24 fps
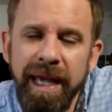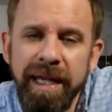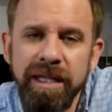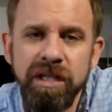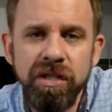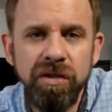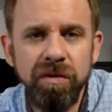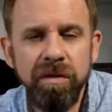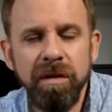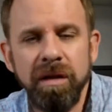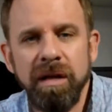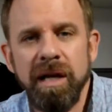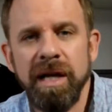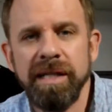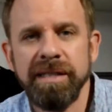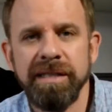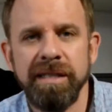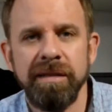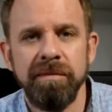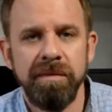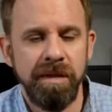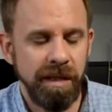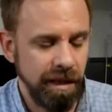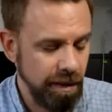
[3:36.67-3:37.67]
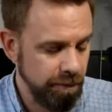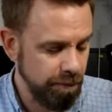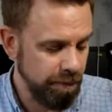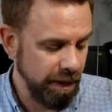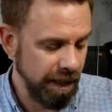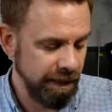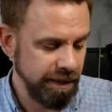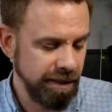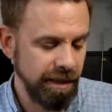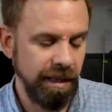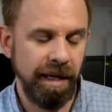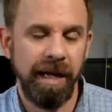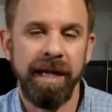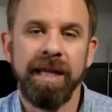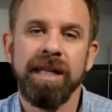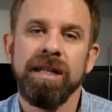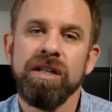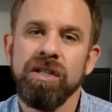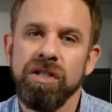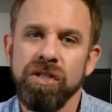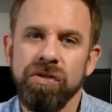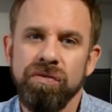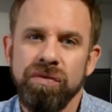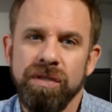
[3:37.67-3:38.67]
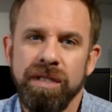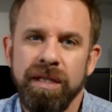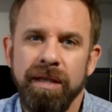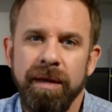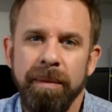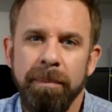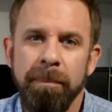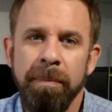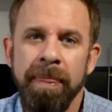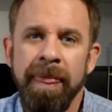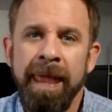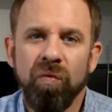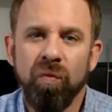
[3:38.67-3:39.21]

and utilize them to the best that I can use them.